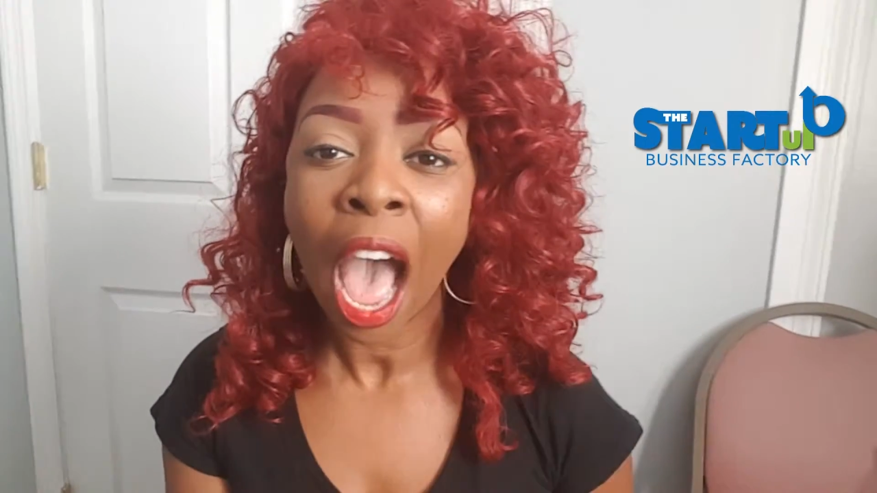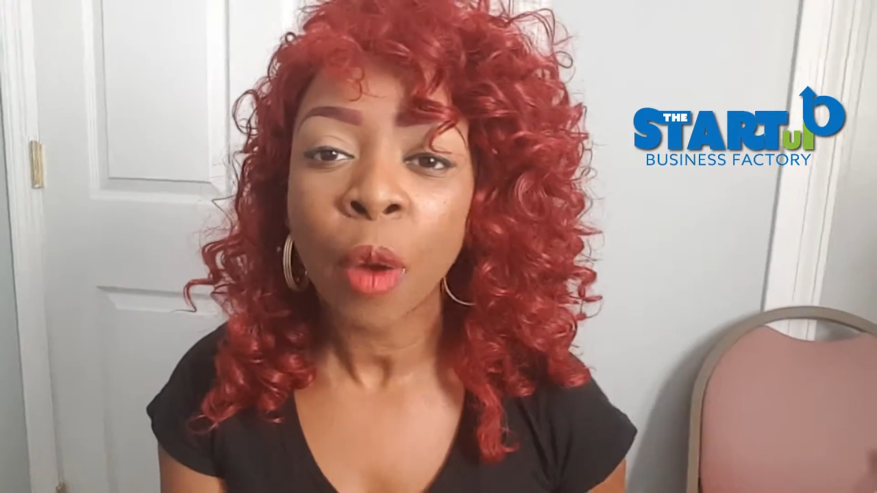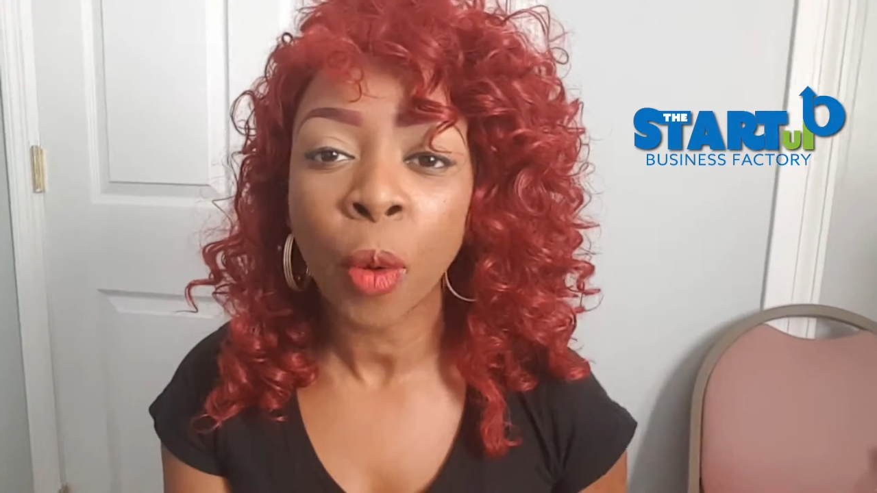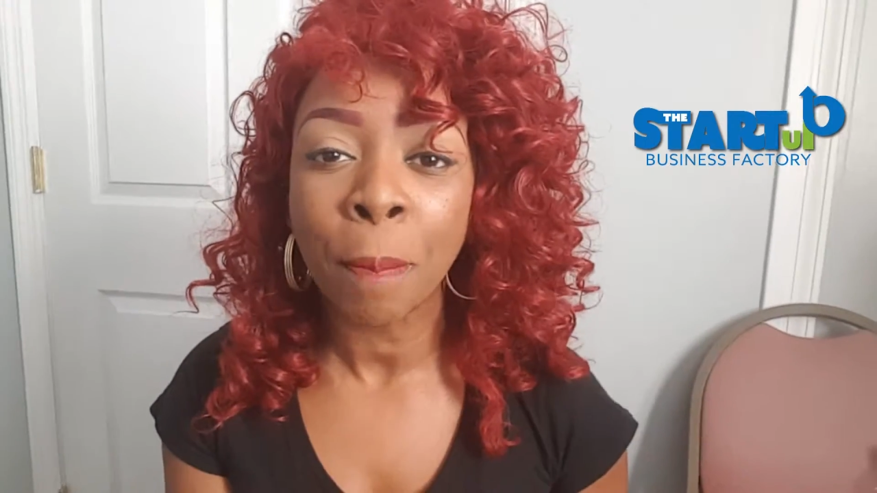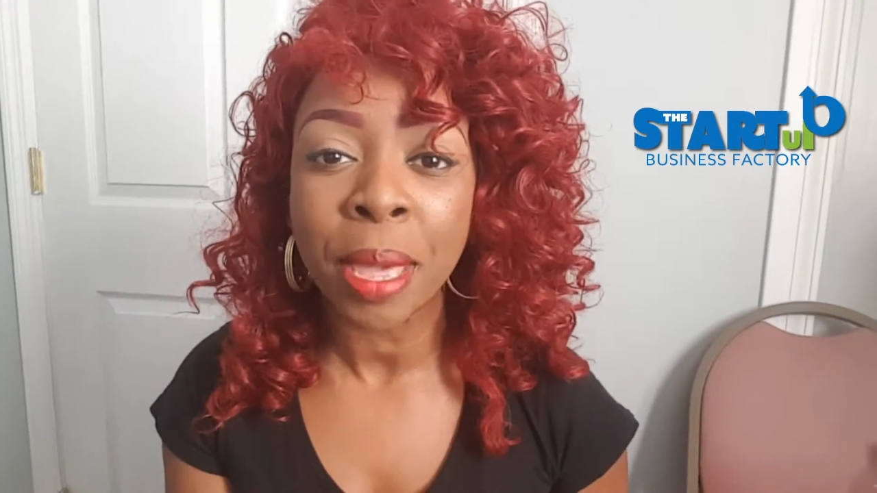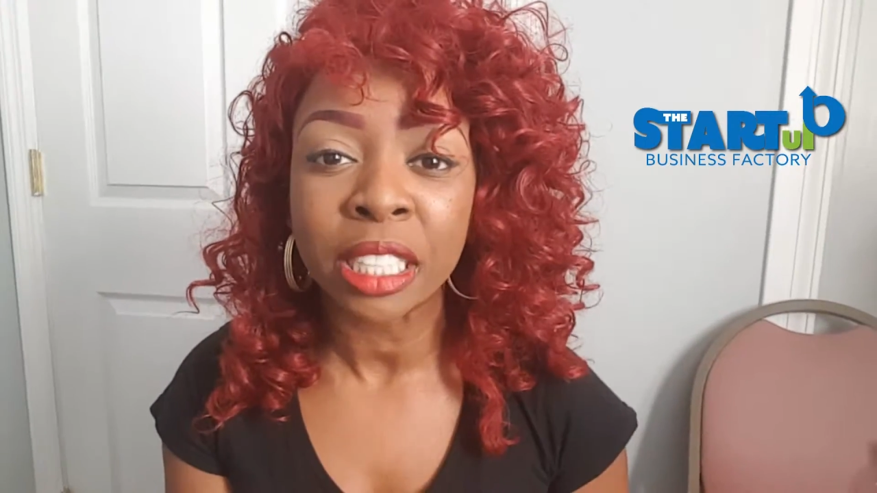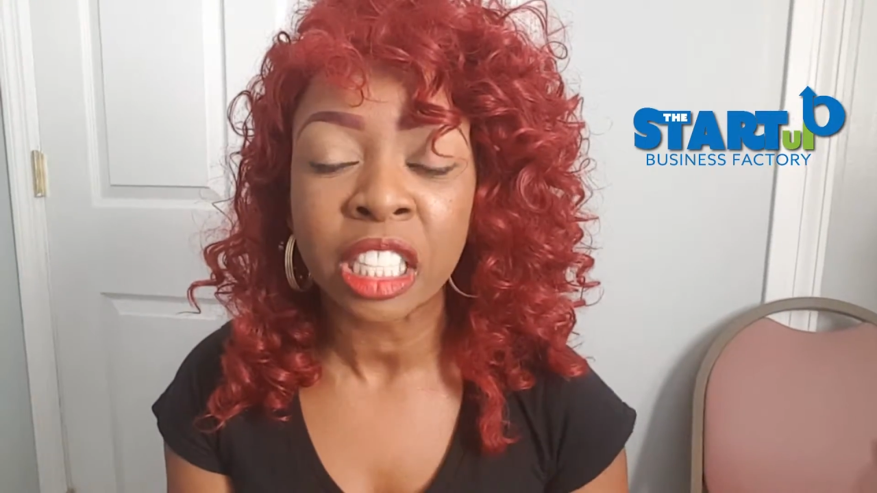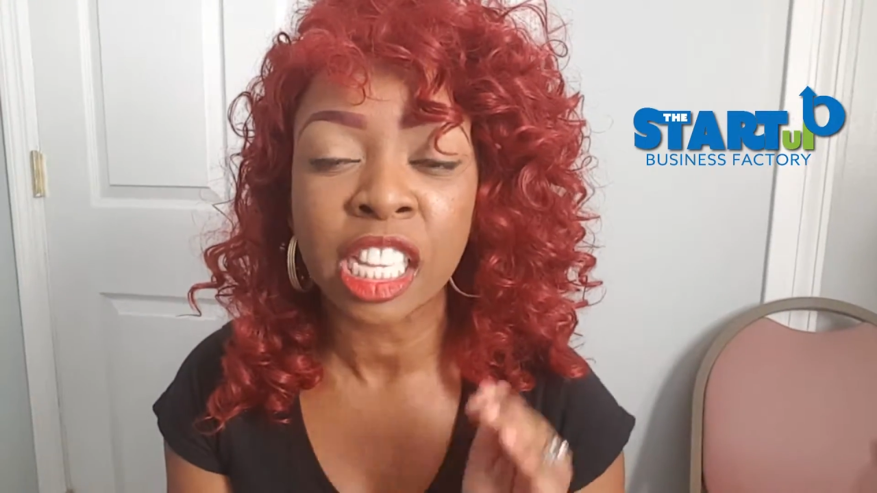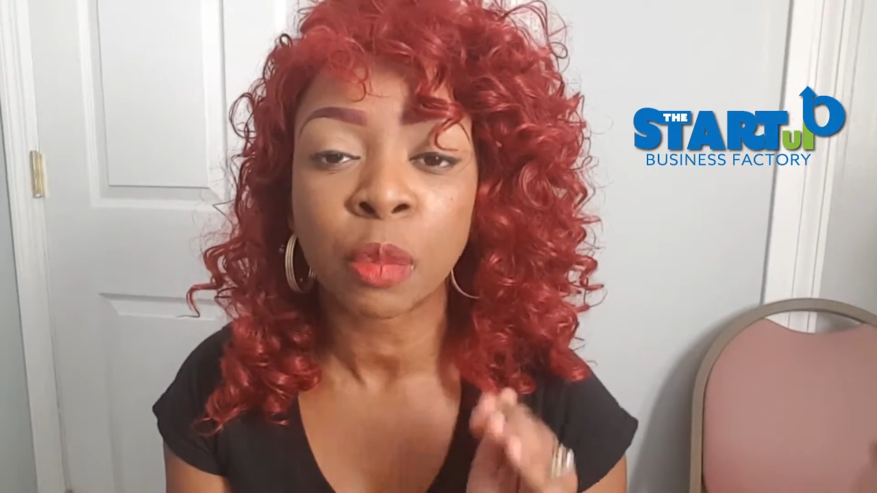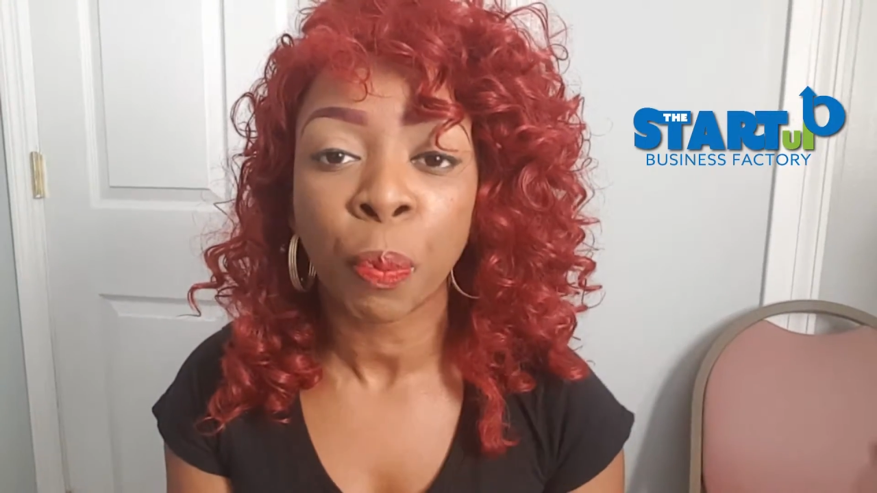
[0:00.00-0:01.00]
our
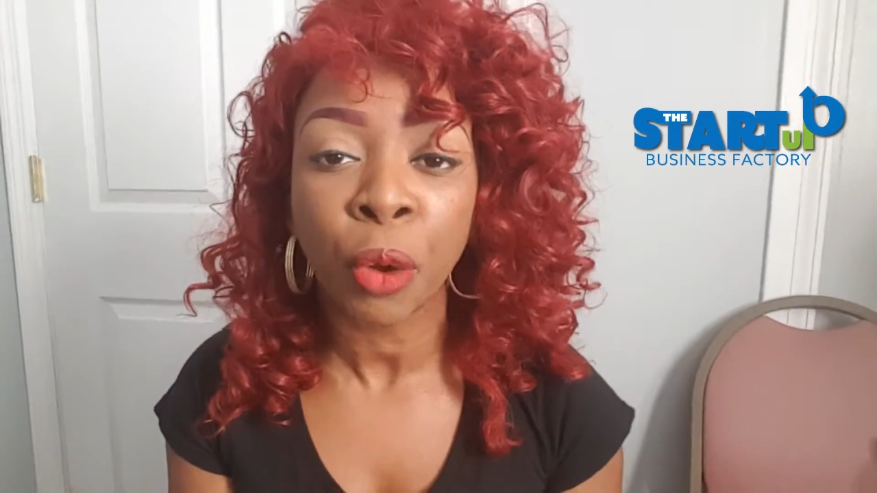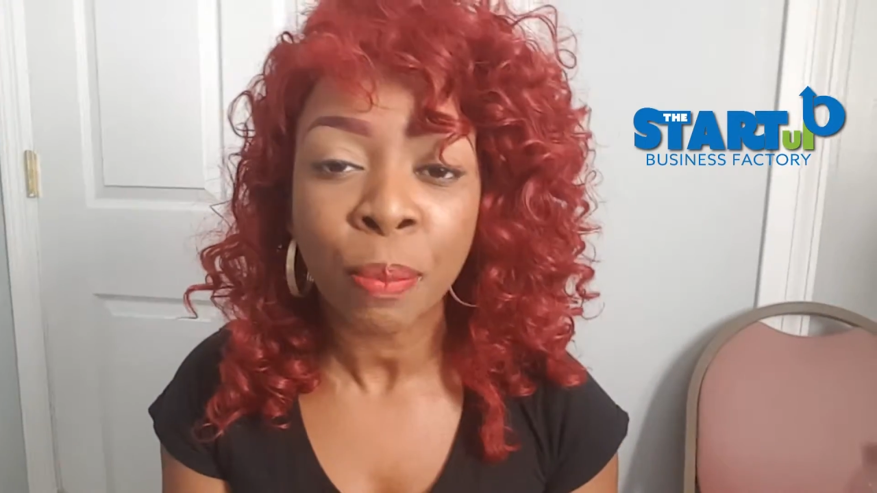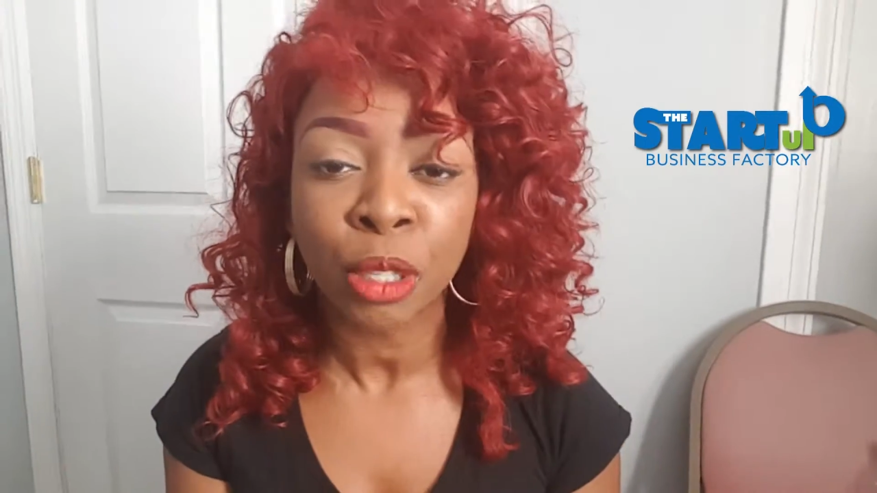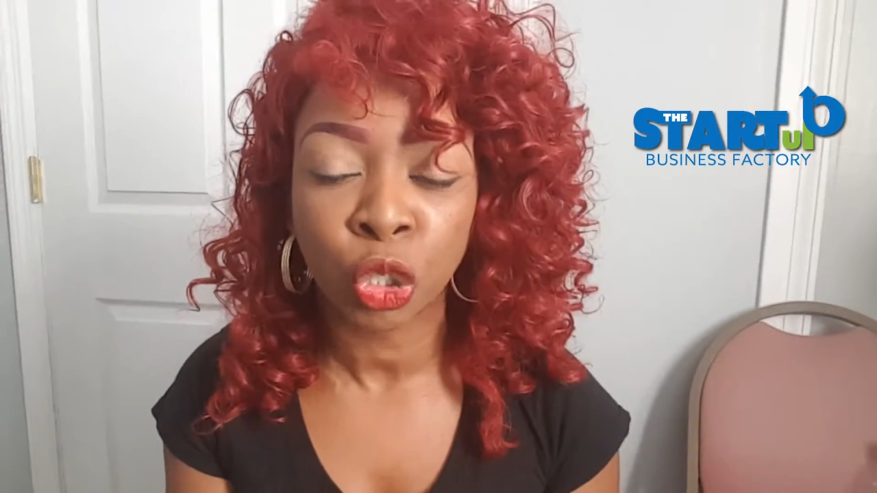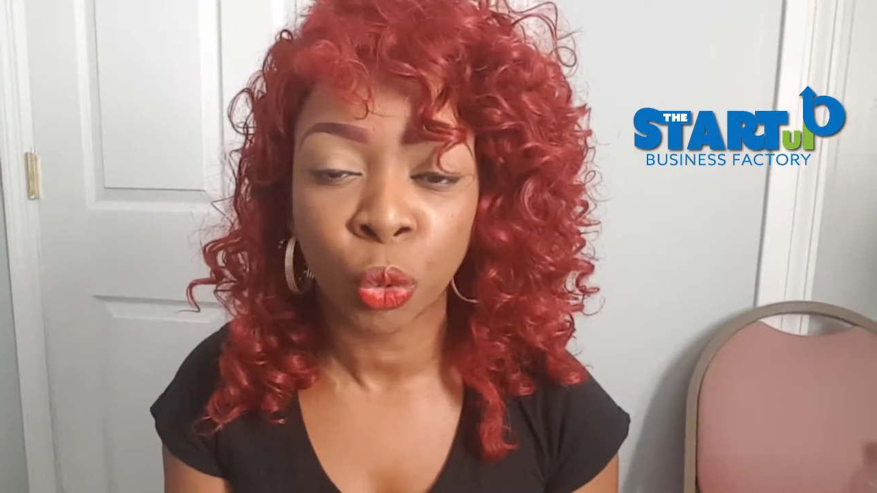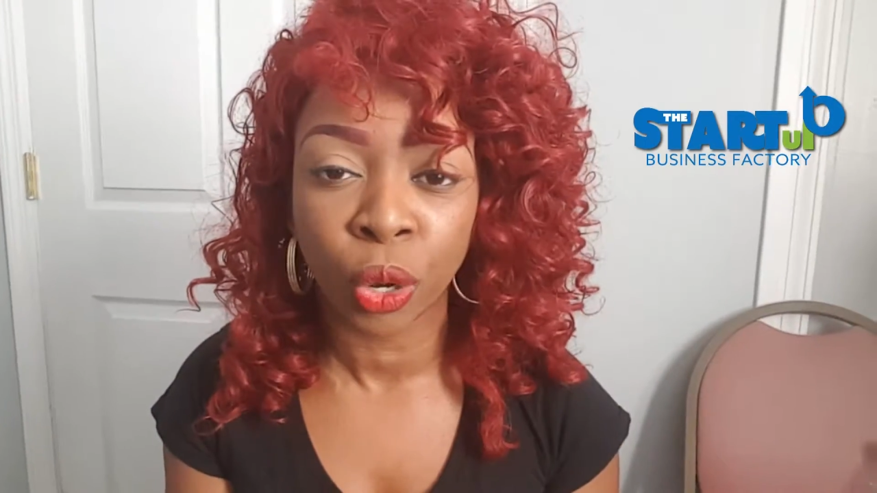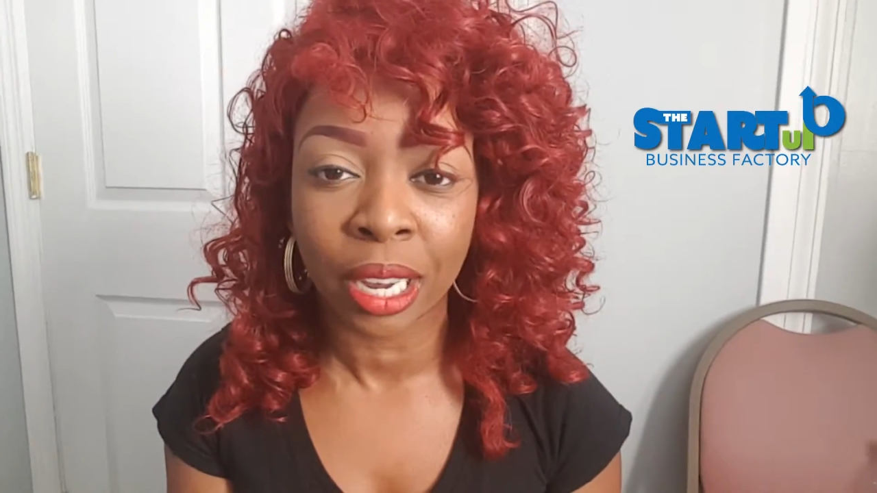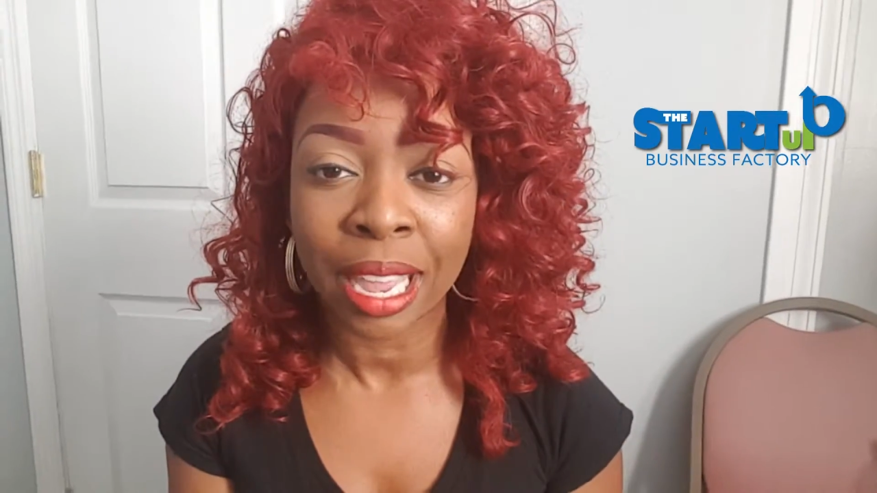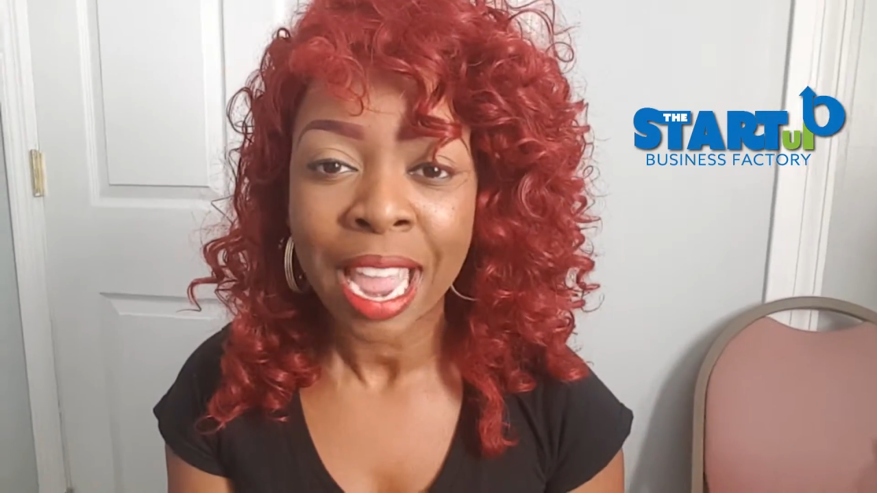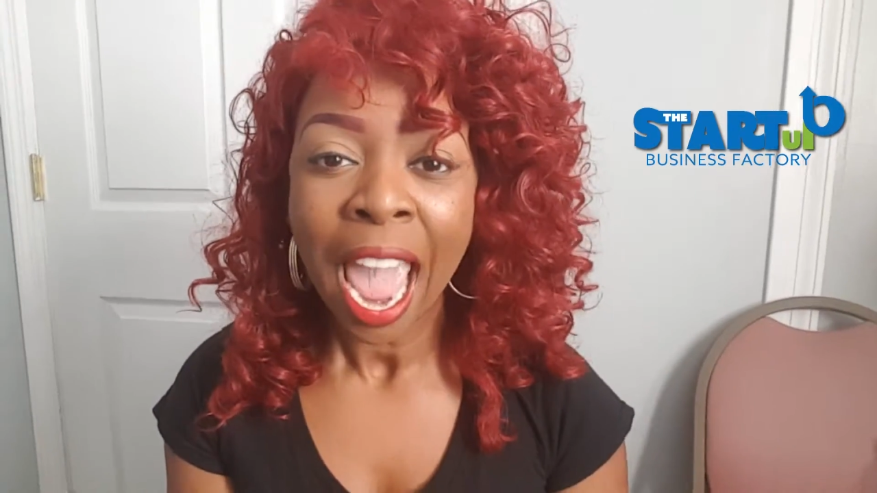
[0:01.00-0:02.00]
business
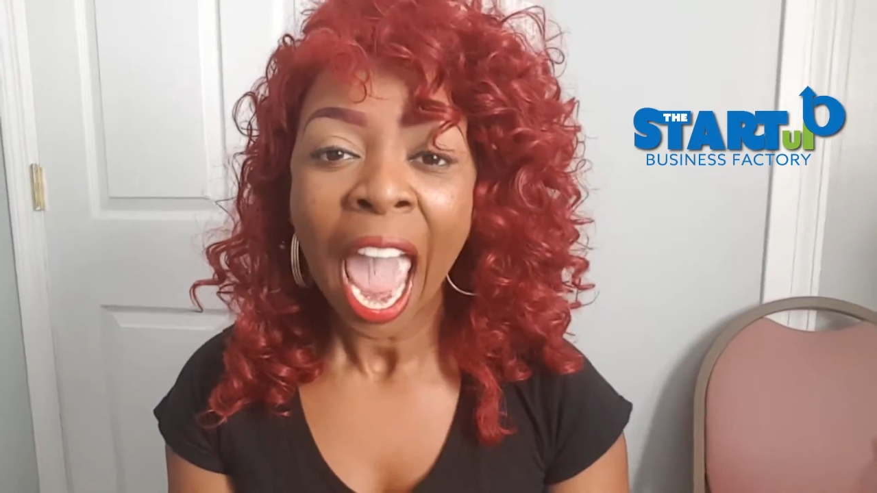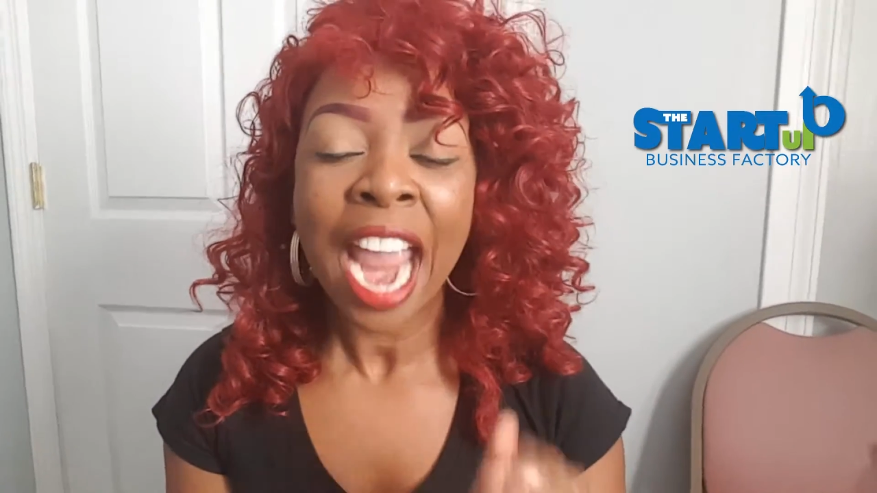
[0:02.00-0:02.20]
prematurely.